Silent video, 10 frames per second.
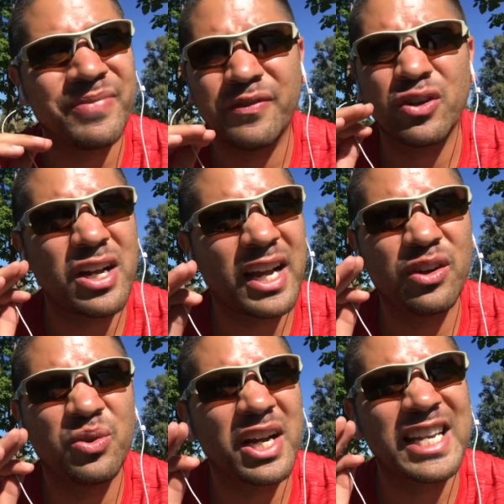if you're not
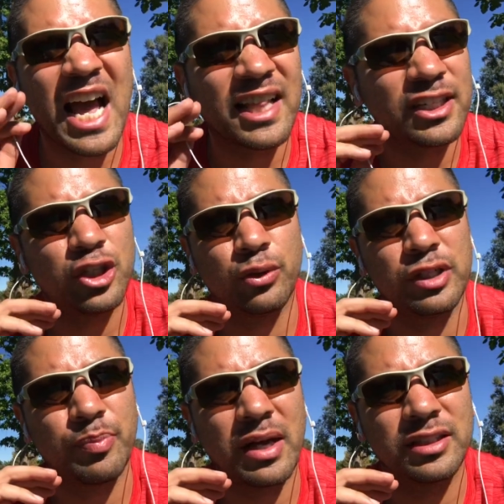going to acknowledge your
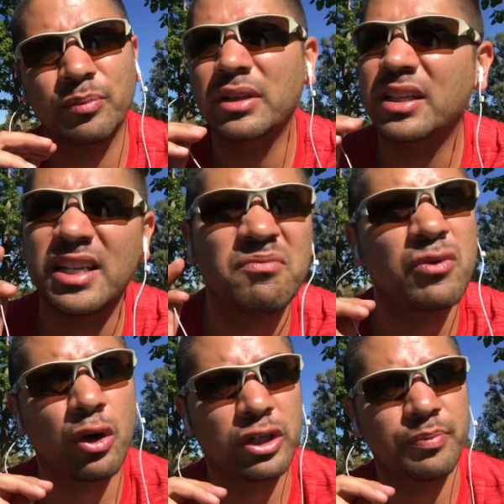responsibility,
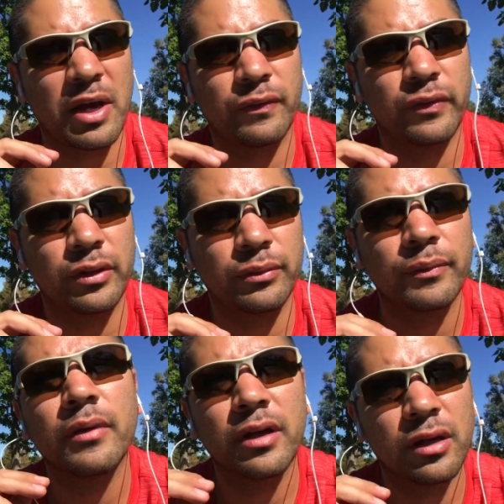no respect for you.
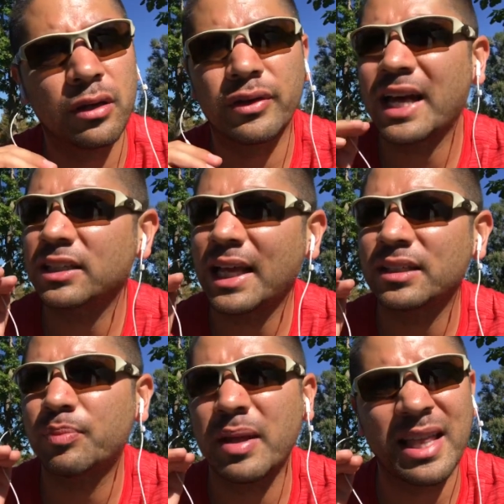You know, that
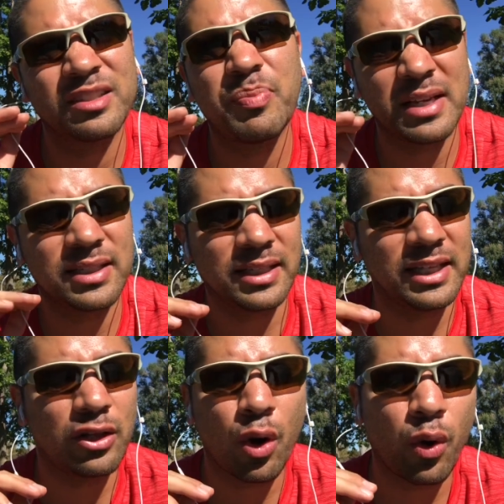that's that's
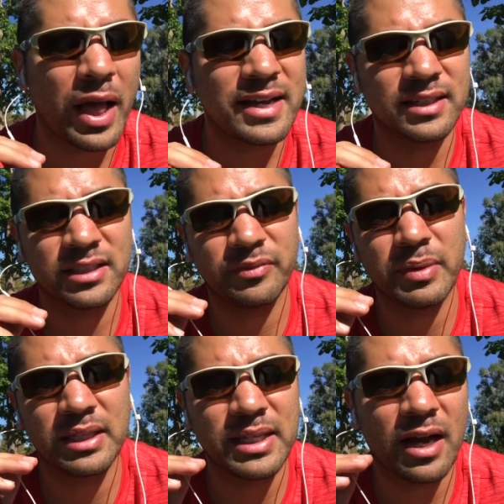basically the whole essence of
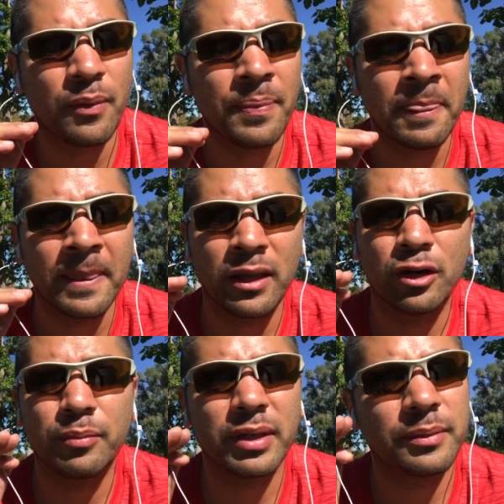MGTOW. You
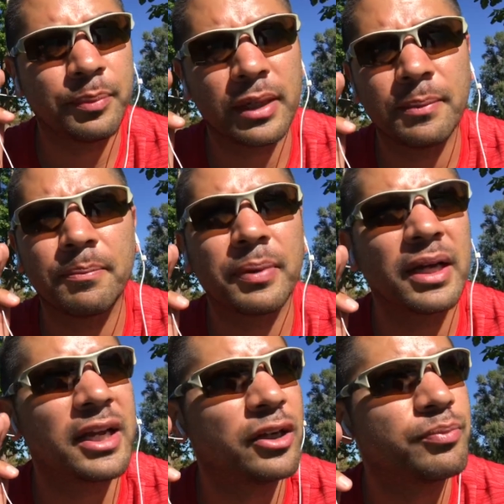know, but but but
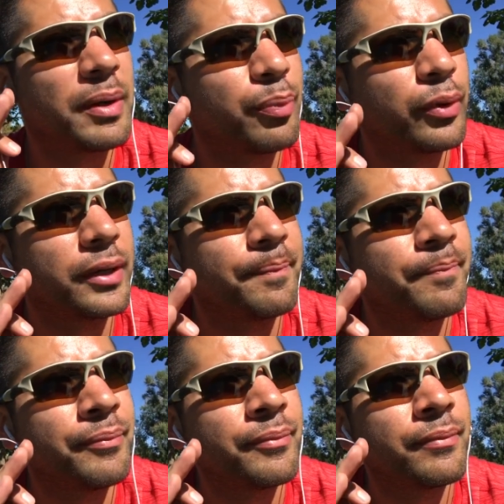here's my point.
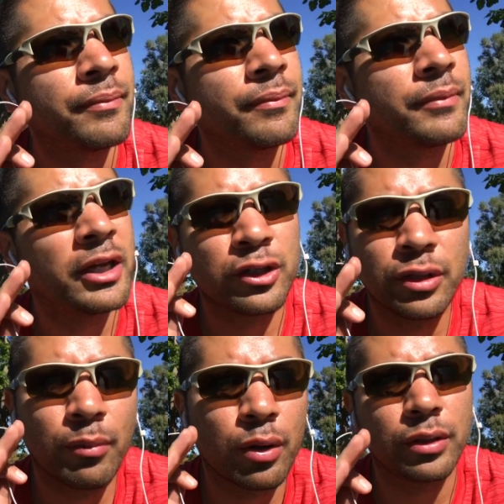Here's
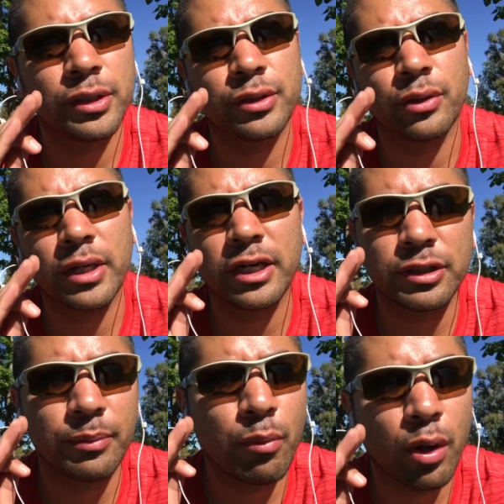the moral of the story. Here's
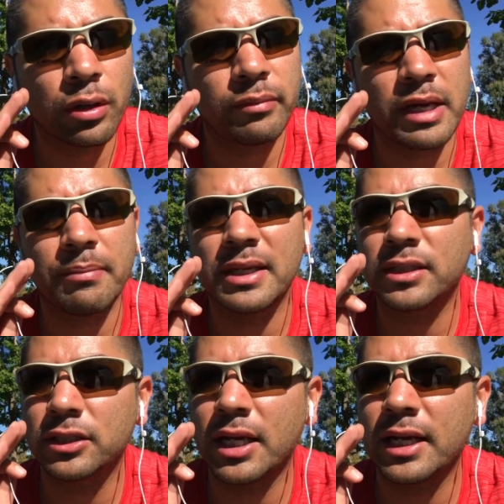the moral of my
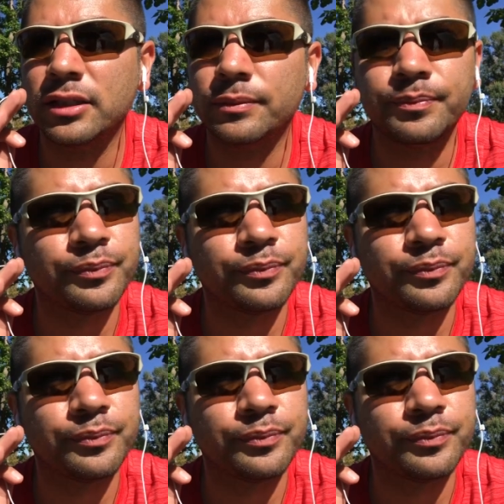message, guys